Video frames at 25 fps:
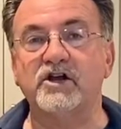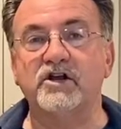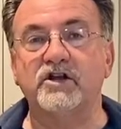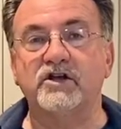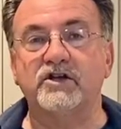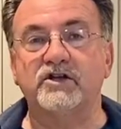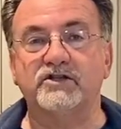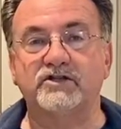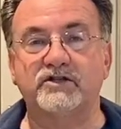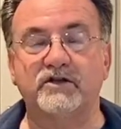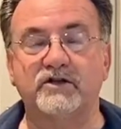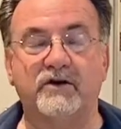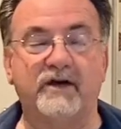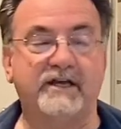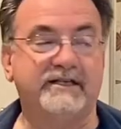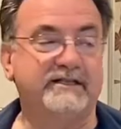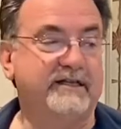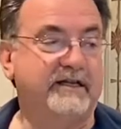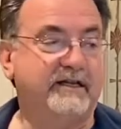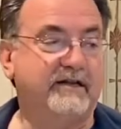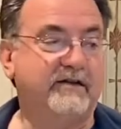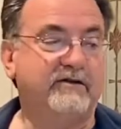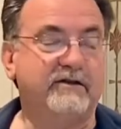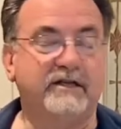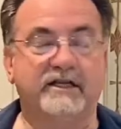So I said,
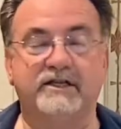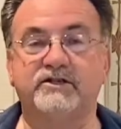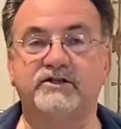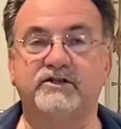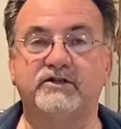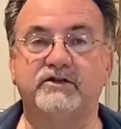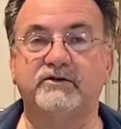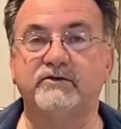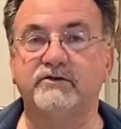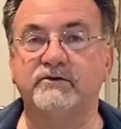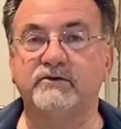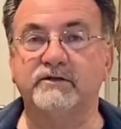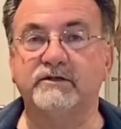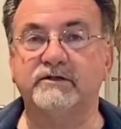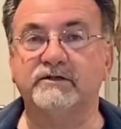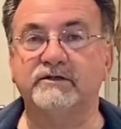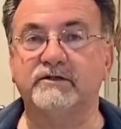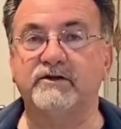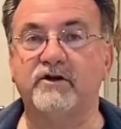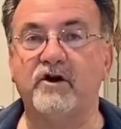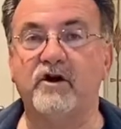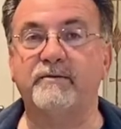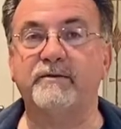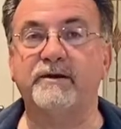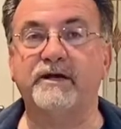oh, let's do
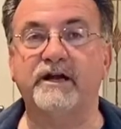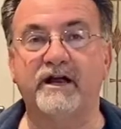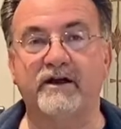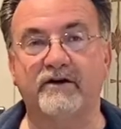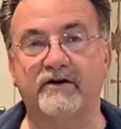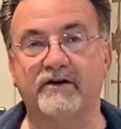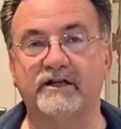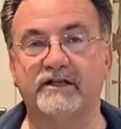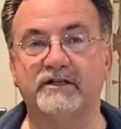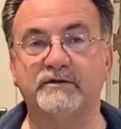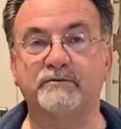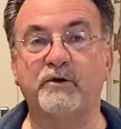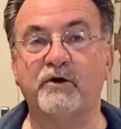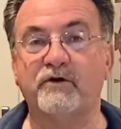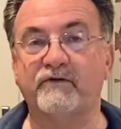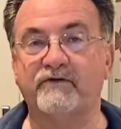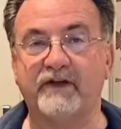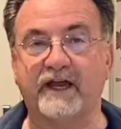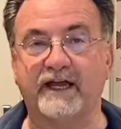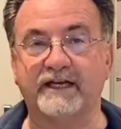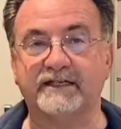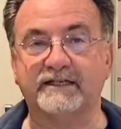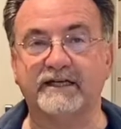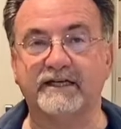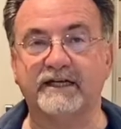carbonara. It's
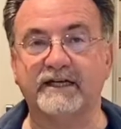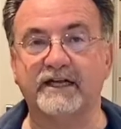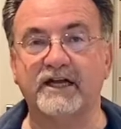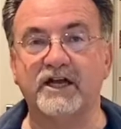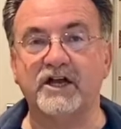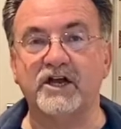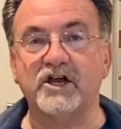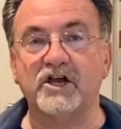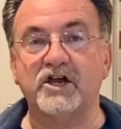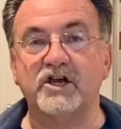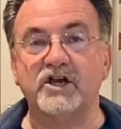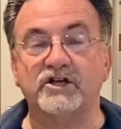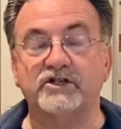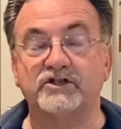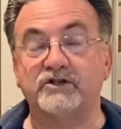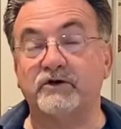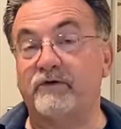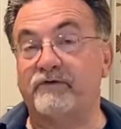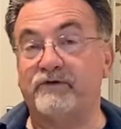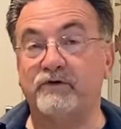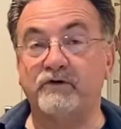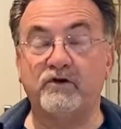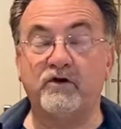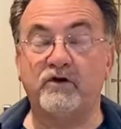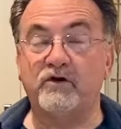perfect. So if
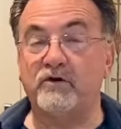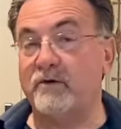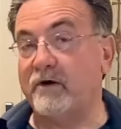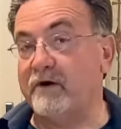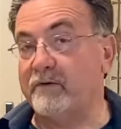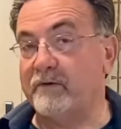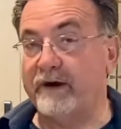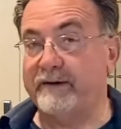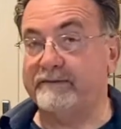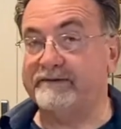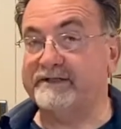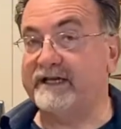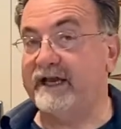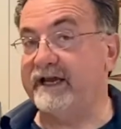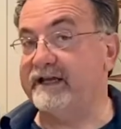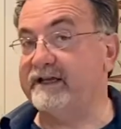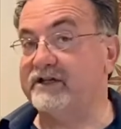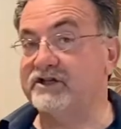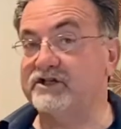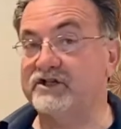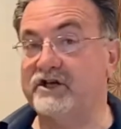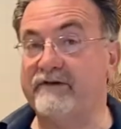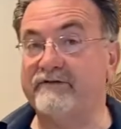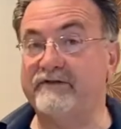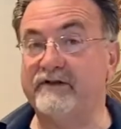you go to our website,
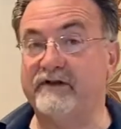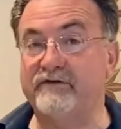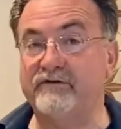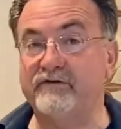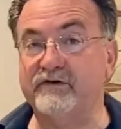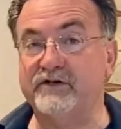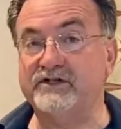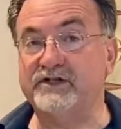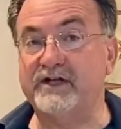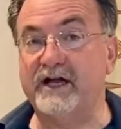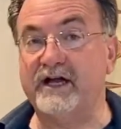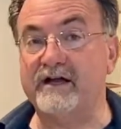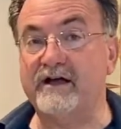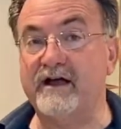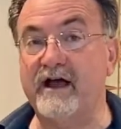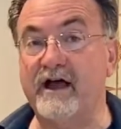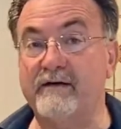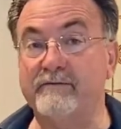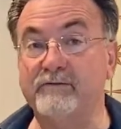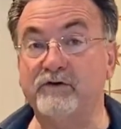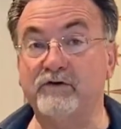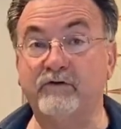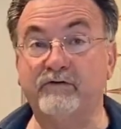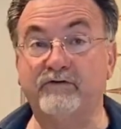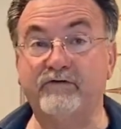thechefinthefridge.com,
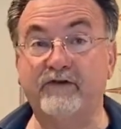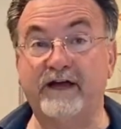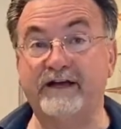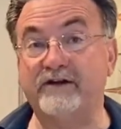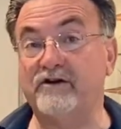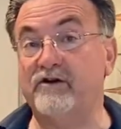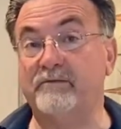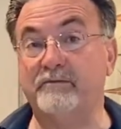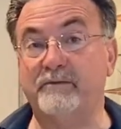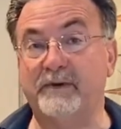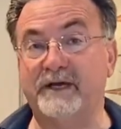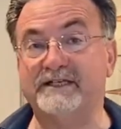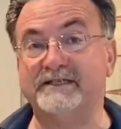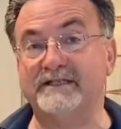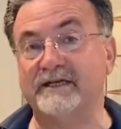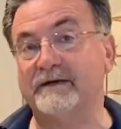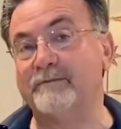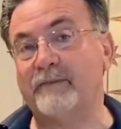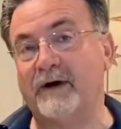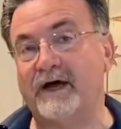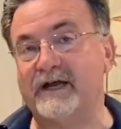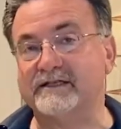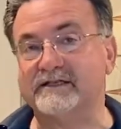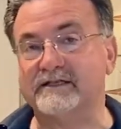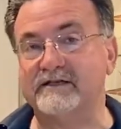you'll find our basic
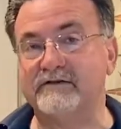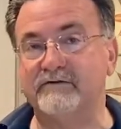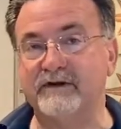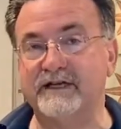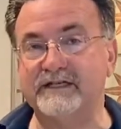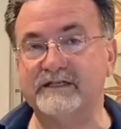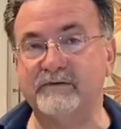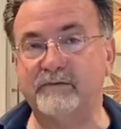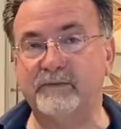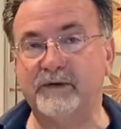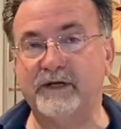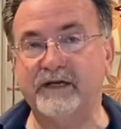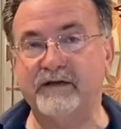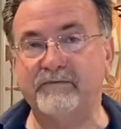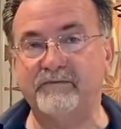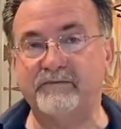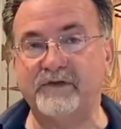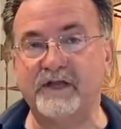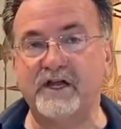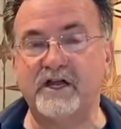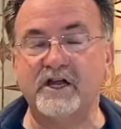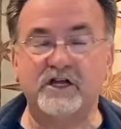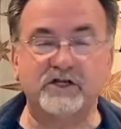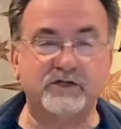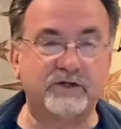pasta recipe.
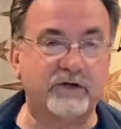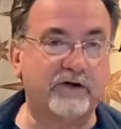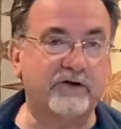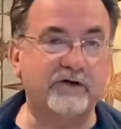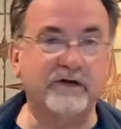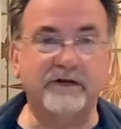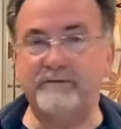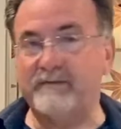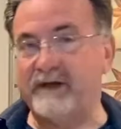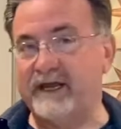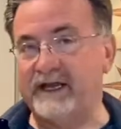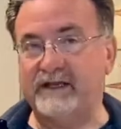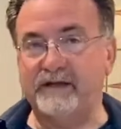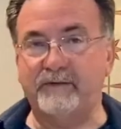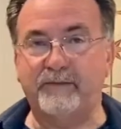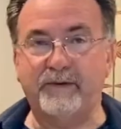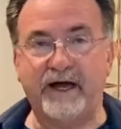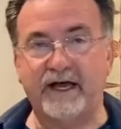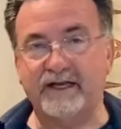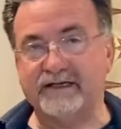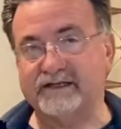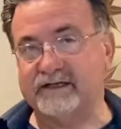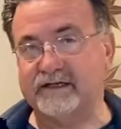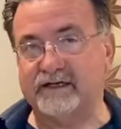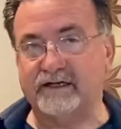So I already made the
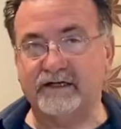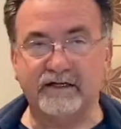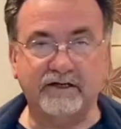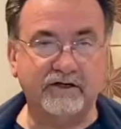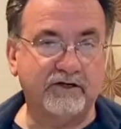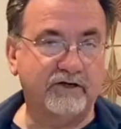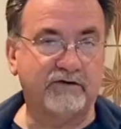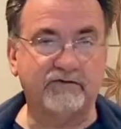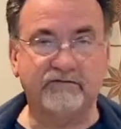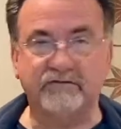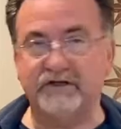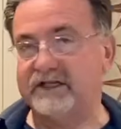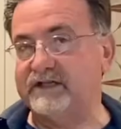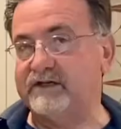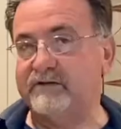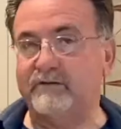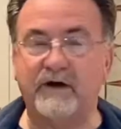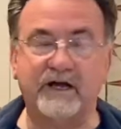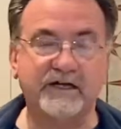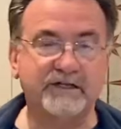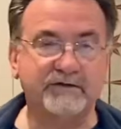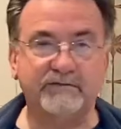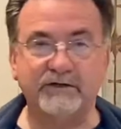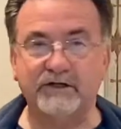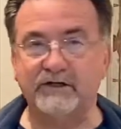pasta. You don't need to
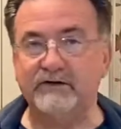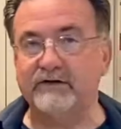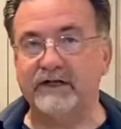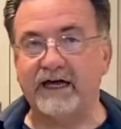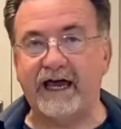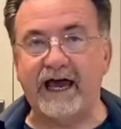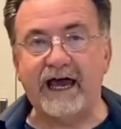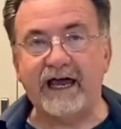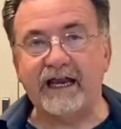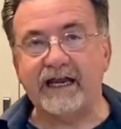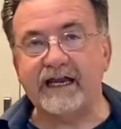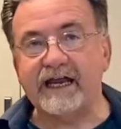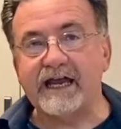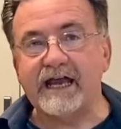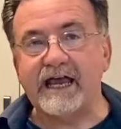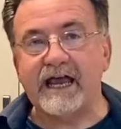watch me do that.